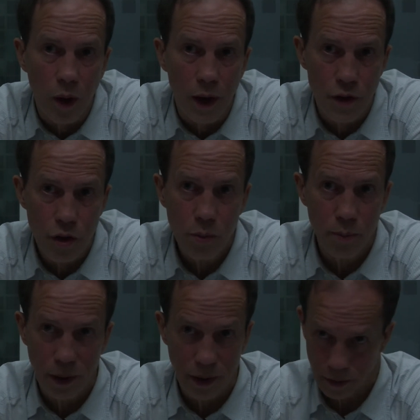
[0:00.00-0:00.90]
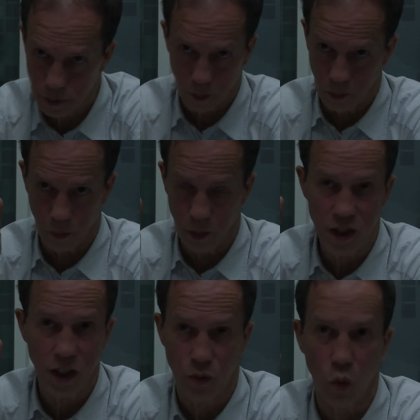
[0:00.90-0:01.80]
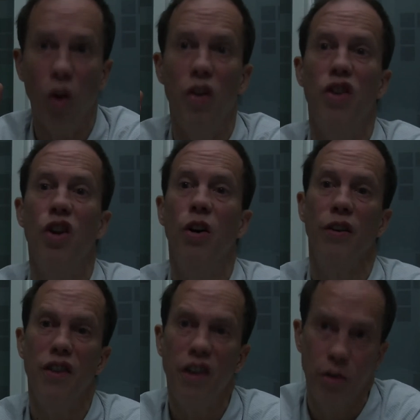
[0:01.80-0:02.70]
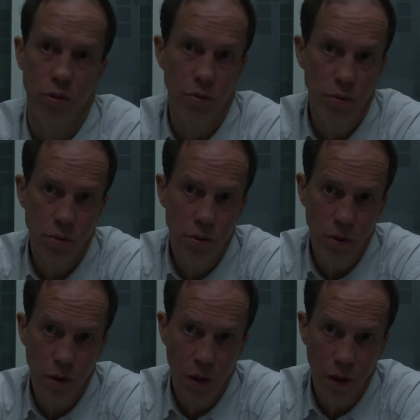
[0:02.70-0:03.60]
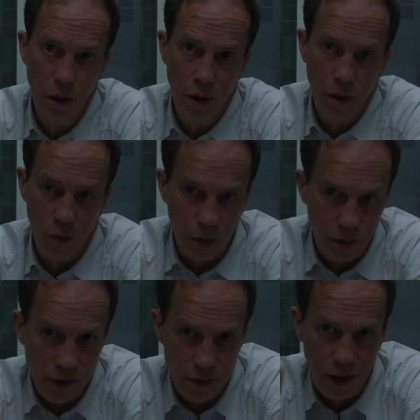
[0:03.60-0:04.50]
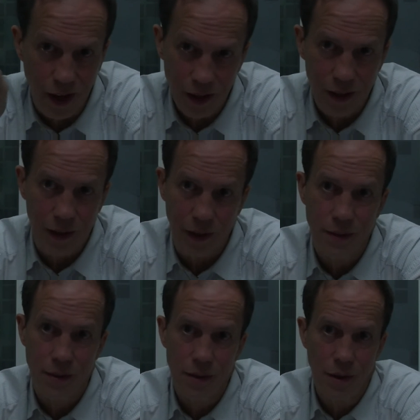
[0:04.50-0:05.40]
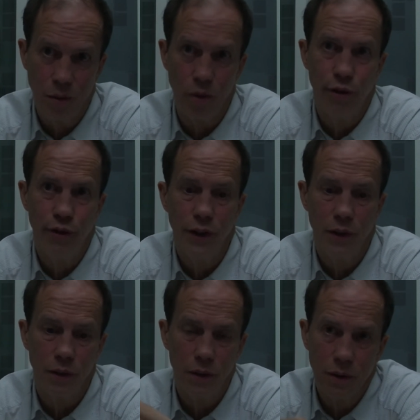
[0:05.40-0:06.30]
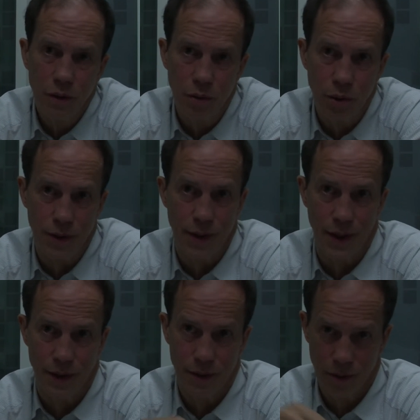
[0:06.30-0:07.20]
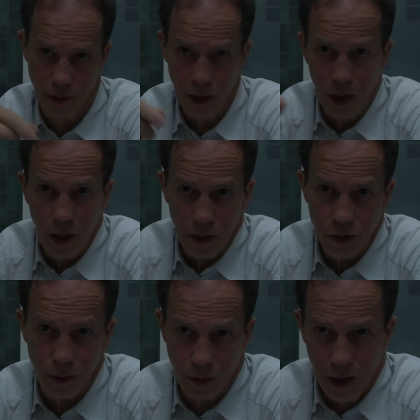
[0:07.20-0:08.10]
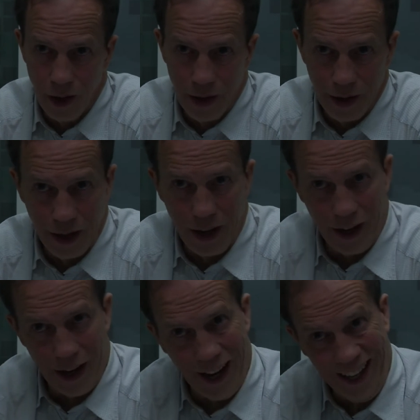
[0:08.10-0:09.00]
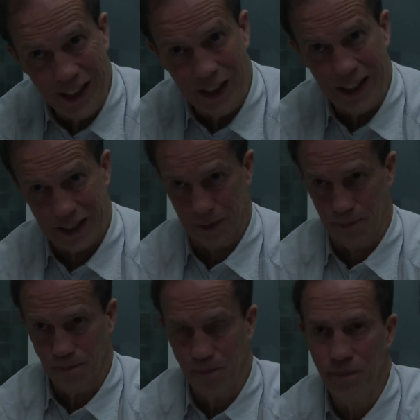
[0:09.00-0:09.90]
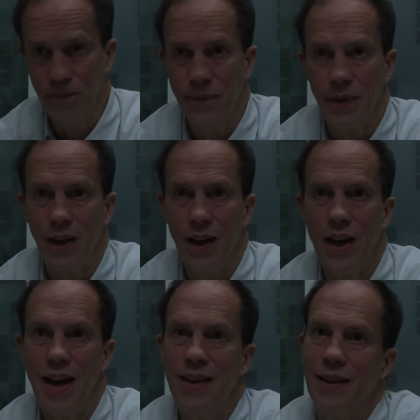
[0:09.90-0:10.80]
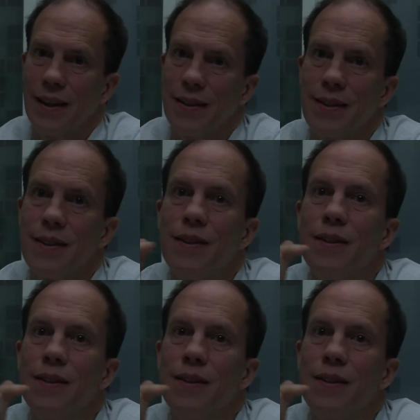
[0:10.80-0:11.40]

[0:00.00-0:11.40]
As human beings, we just would not know what these artilects would feel towards us. So, artilect ethics